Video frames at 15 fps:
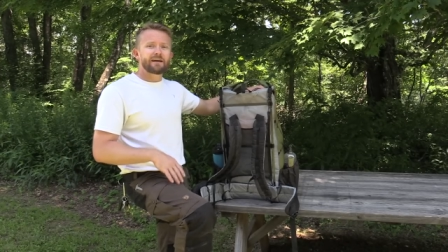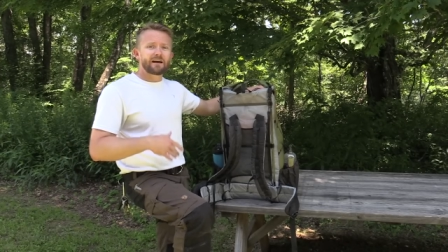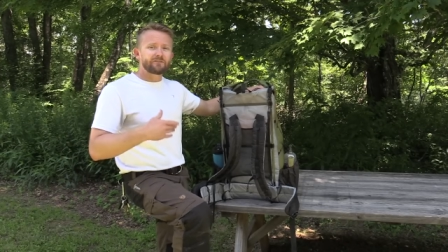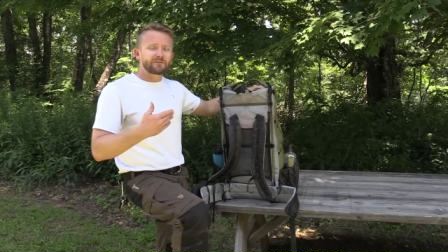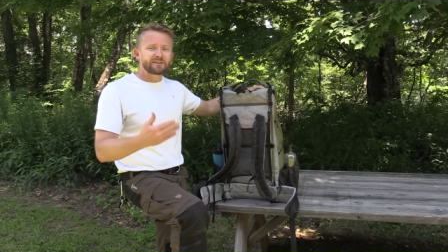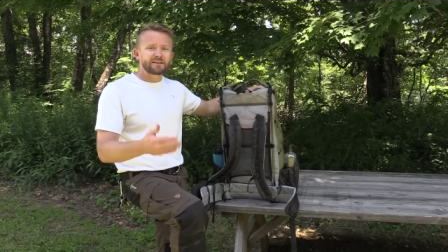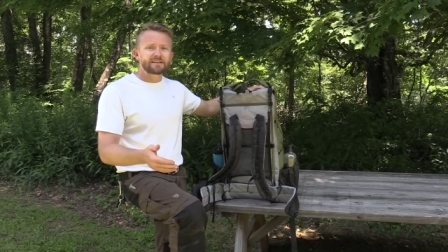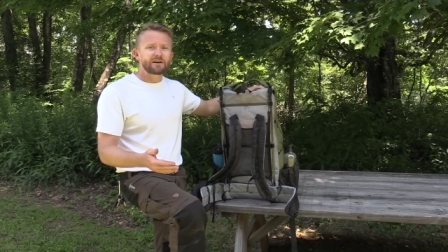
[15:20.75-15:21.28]

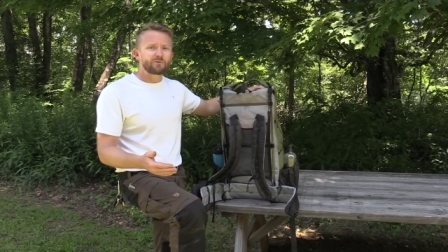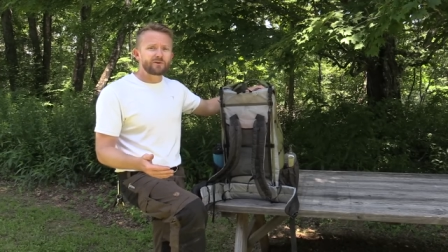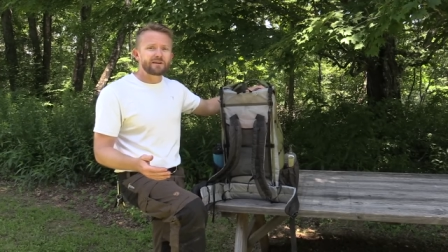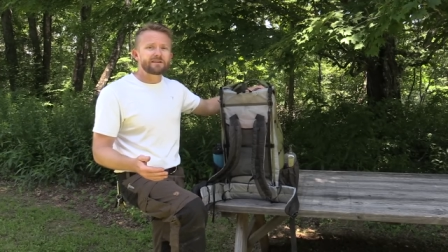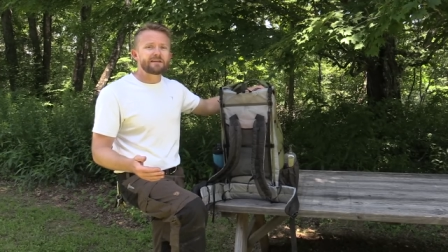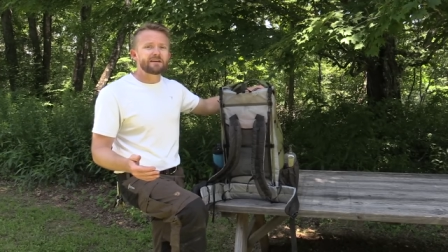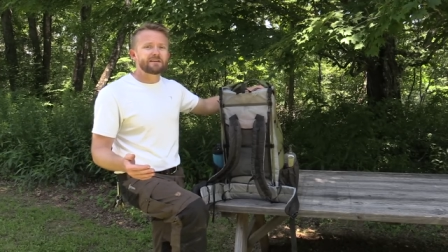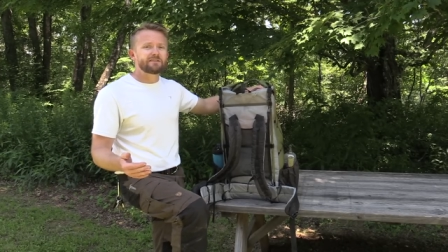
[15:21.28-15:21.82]
everything that
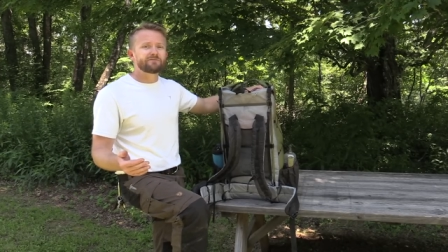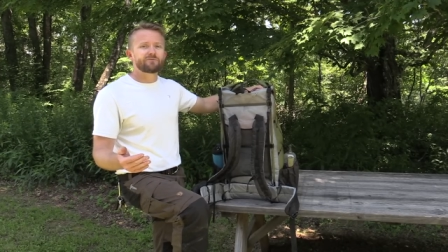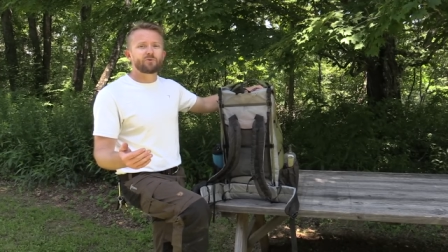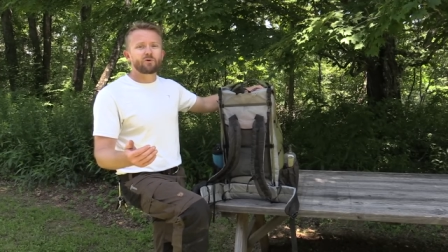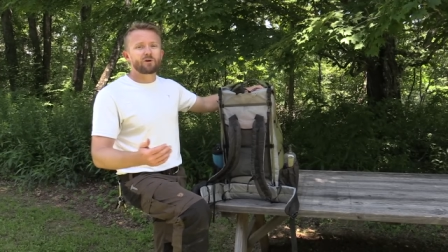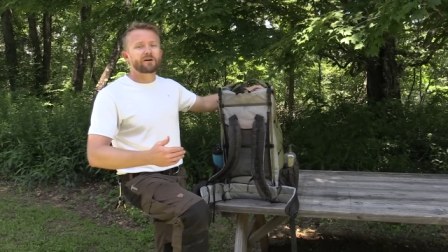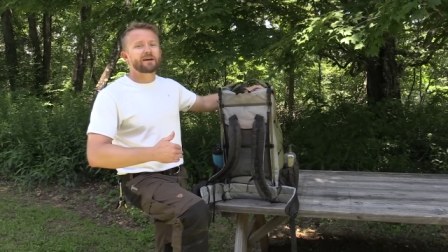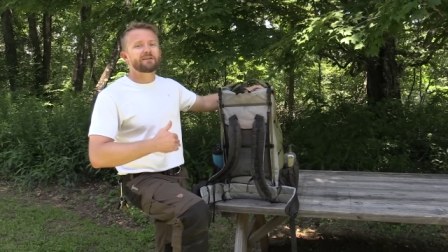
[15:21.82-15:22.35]
we needed
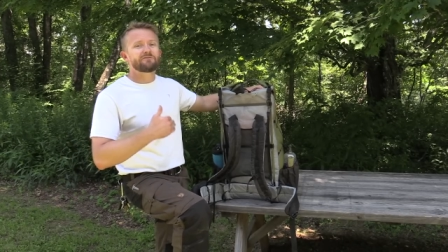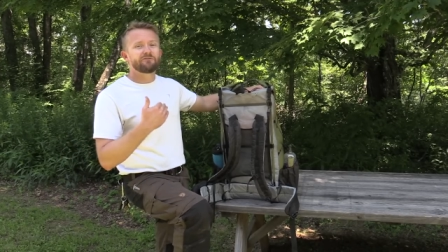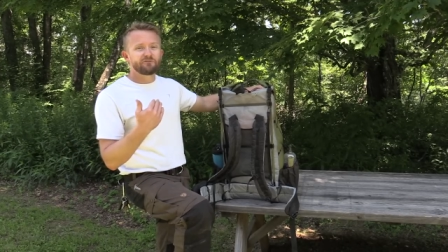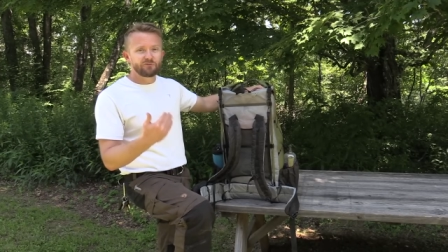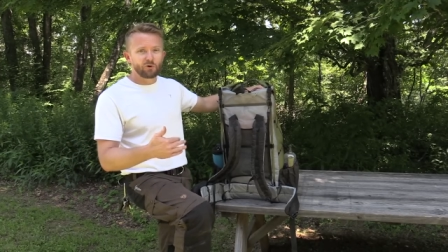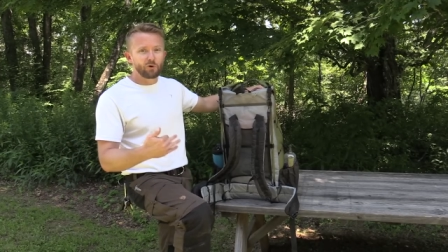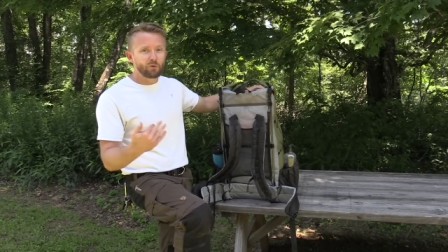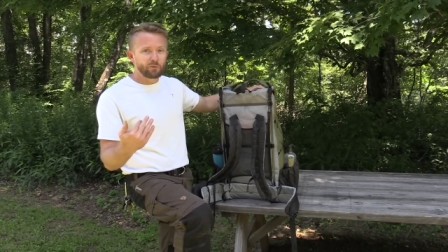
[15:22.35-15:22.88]
for a
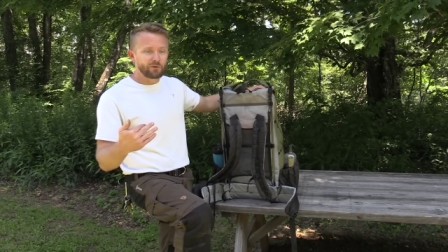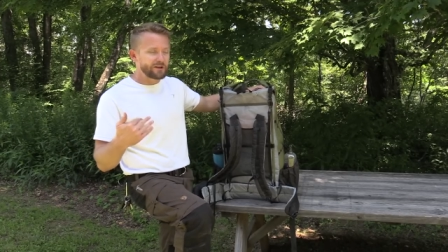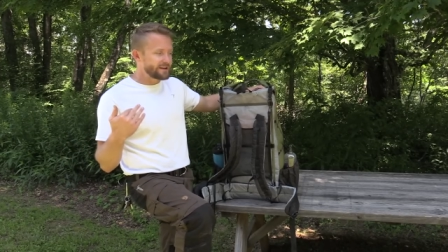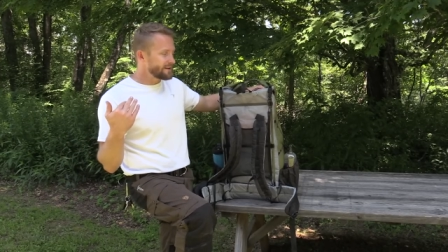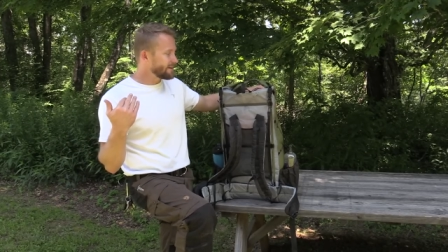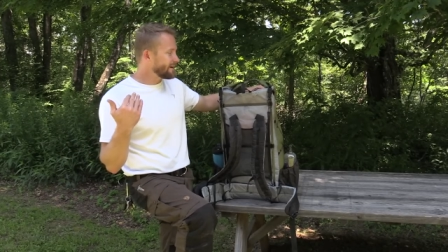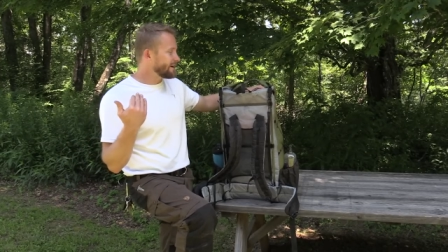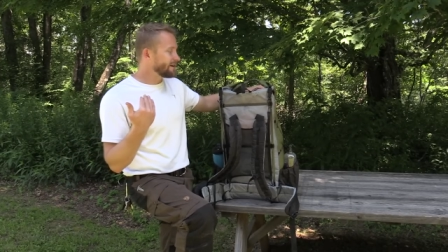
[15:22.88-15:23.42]
full
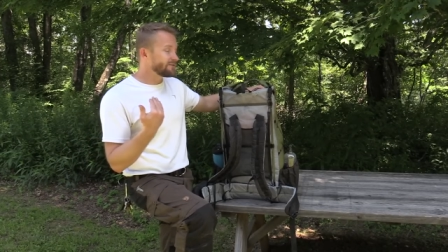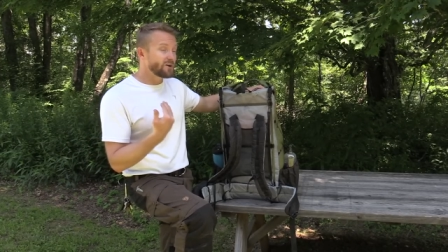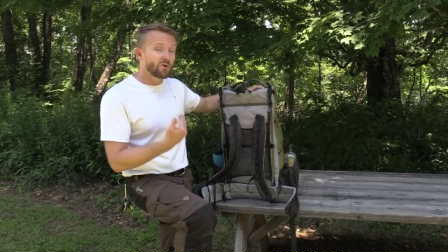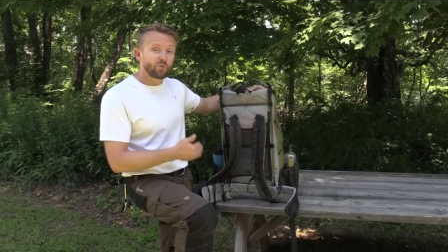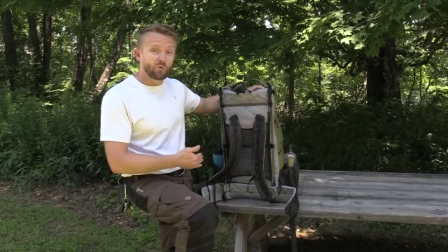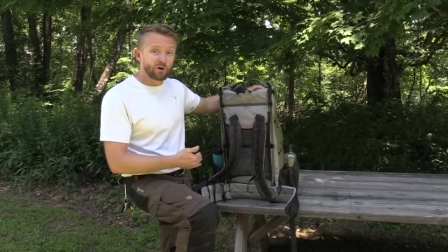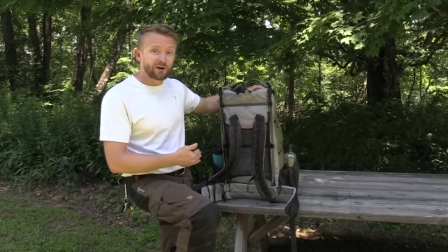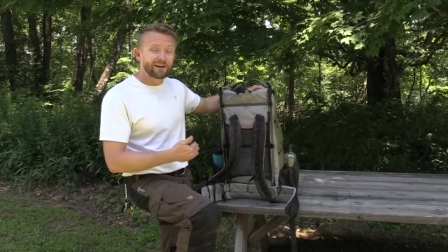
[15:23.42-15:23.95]
week of
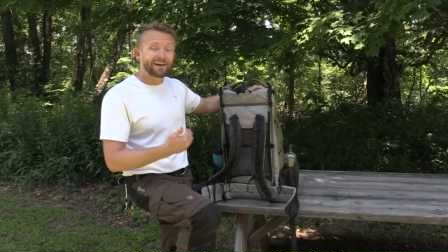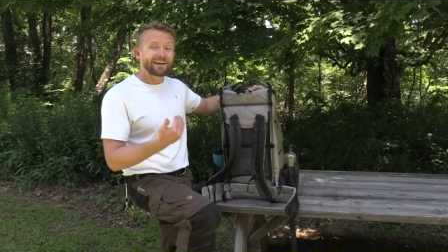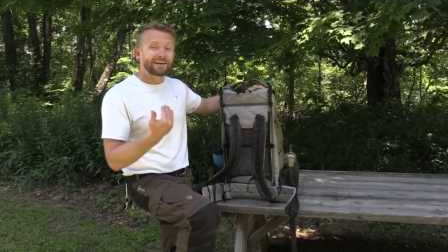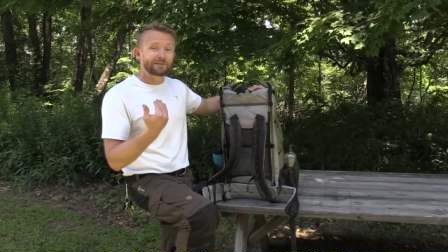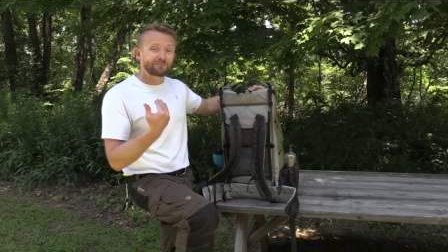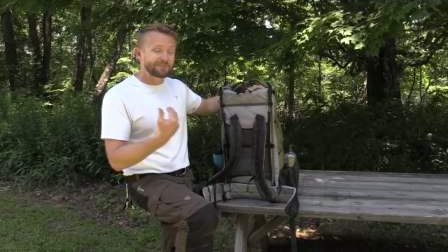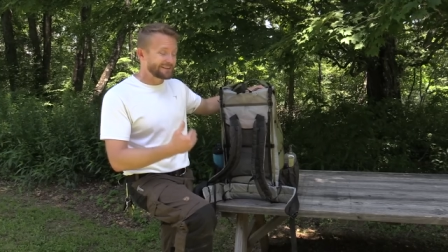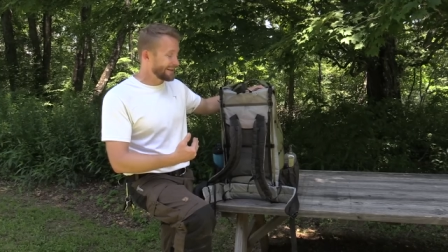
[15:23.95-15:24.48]
work
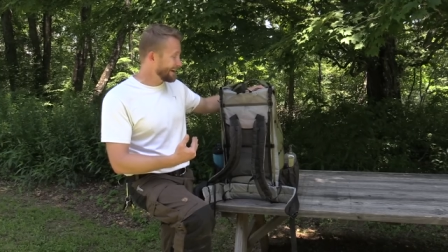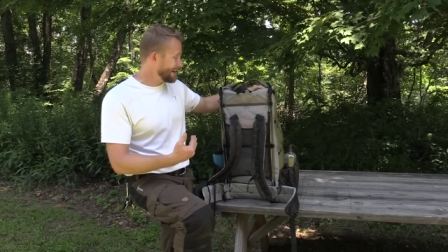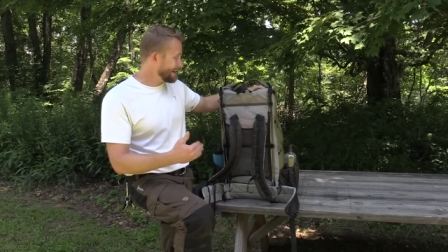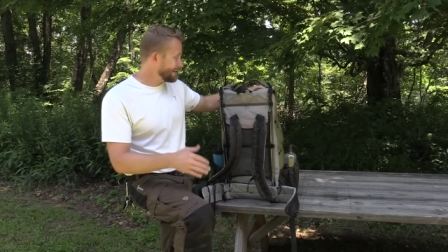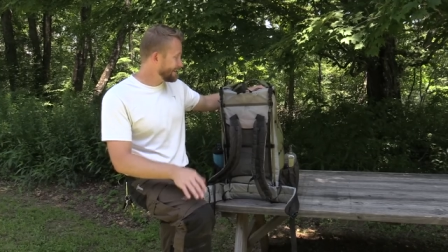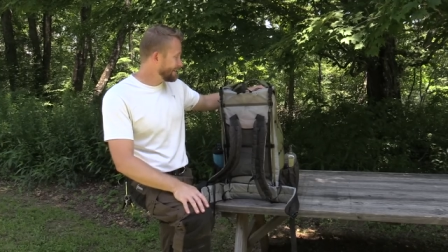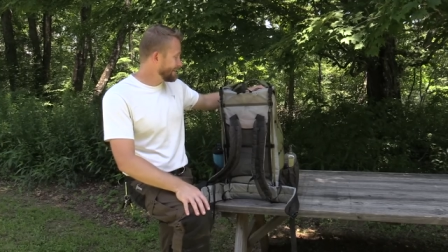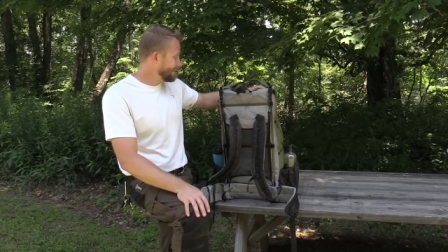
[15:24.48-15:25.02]
and play.